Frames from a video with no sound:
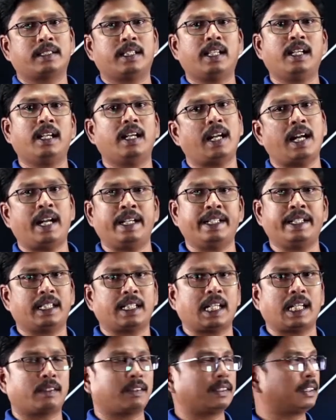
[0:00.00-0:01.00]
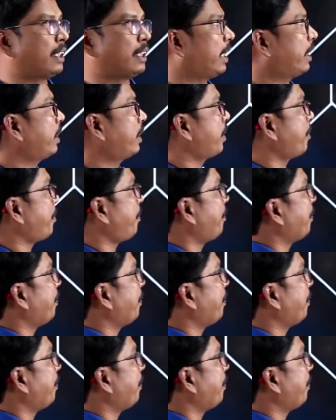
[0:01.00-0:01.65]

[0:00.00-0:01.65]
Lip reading: in the anti-clockwise direction.